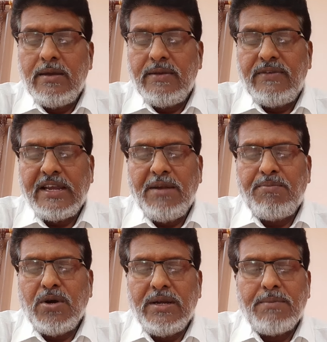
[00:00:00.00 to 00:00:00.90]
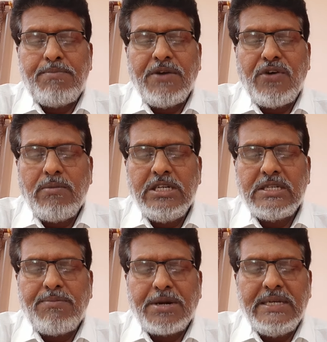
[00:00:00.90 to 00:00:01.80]
Second point, performance
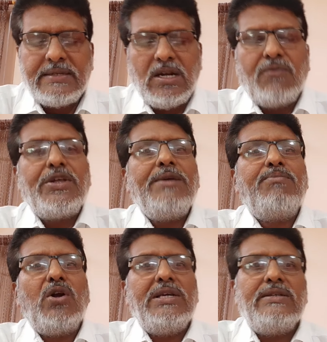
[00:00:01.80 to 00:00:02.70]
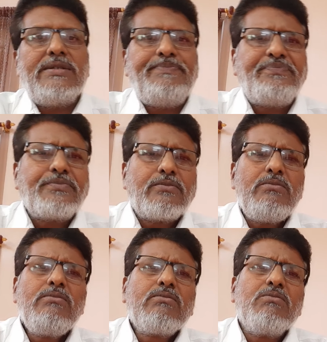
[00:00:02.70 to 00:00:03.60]
appraisal of the employees.
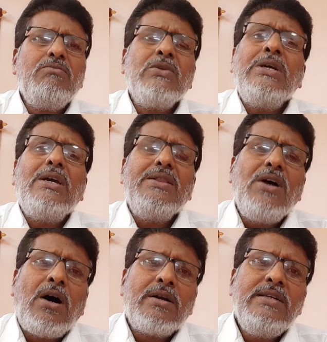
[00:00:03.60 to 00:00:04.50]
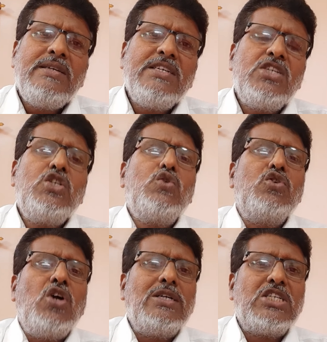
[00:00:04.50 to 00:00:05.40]
The organization should
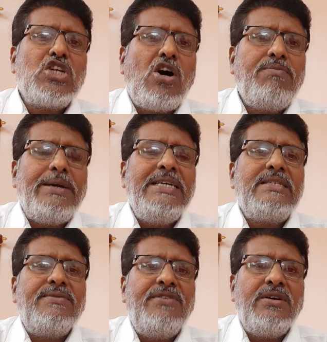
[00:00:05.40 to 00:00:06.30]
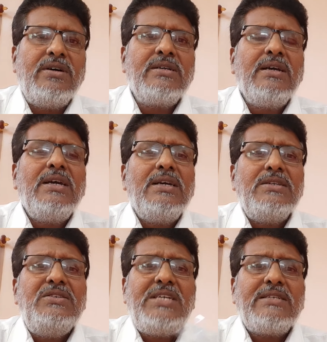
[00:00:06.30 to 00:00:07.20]
not stop its work
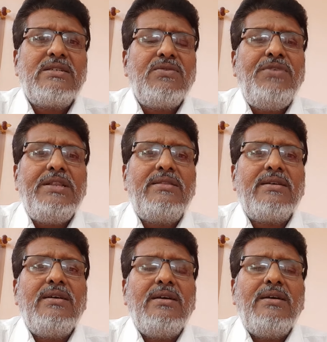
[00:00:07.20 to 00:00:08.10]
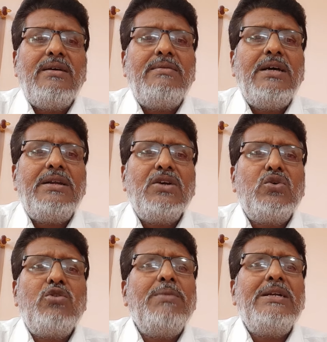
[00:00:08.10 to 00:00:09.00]
just with the
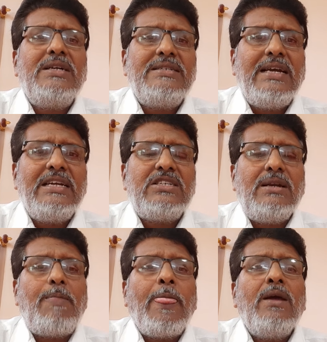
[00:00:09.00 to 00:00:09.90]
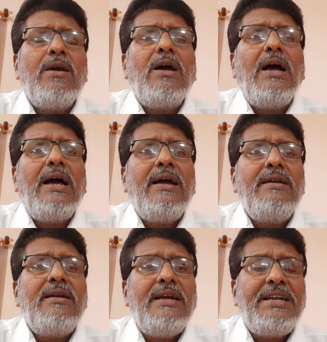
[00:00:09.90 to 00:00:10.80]
recruitment and selection,
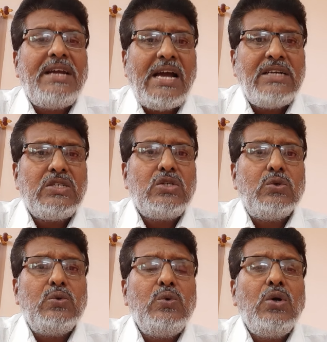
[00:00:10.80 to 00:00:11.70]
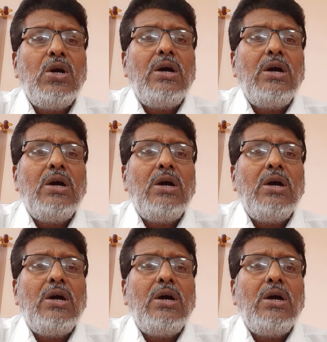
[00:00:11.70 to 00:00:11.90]
and it has to